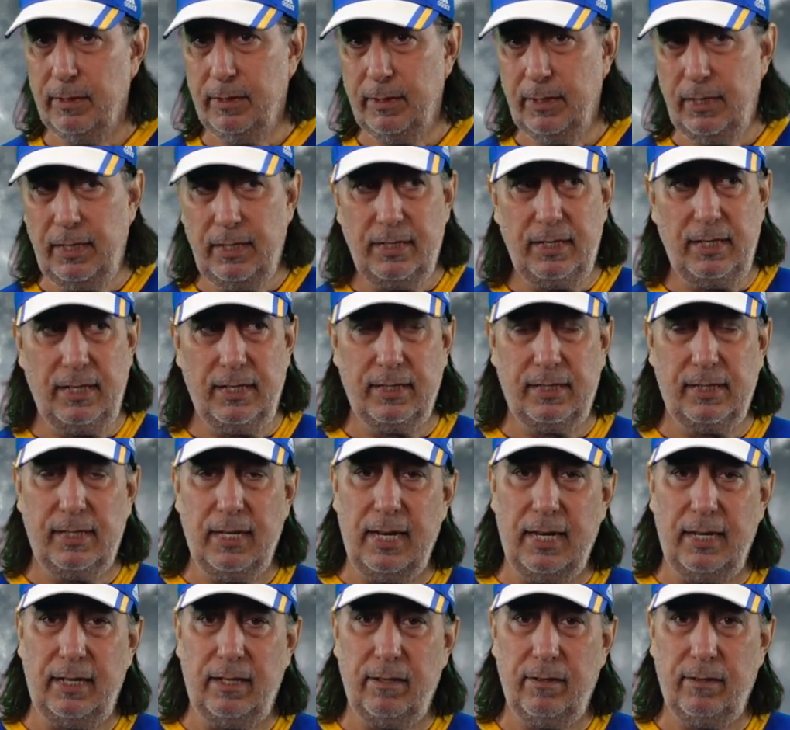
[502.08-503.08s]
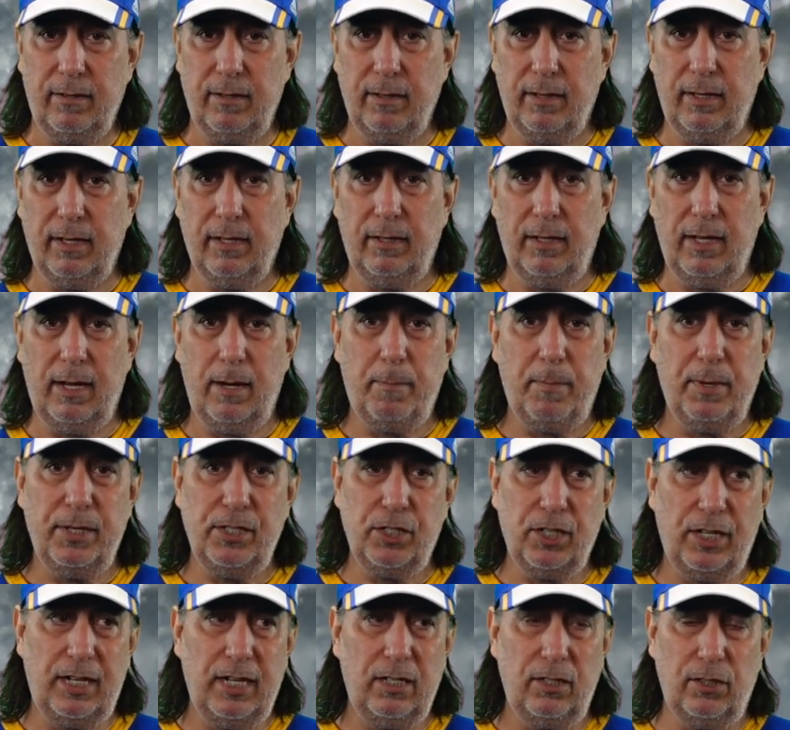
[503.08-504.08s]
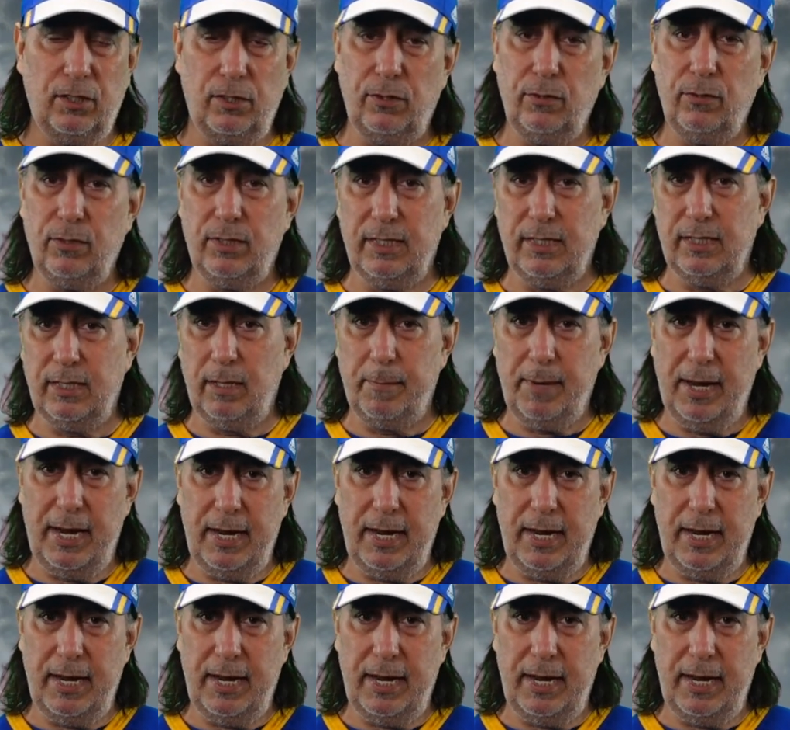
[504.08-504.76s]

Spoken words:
The easiest thing. You let a bunch of kids loose and tell them,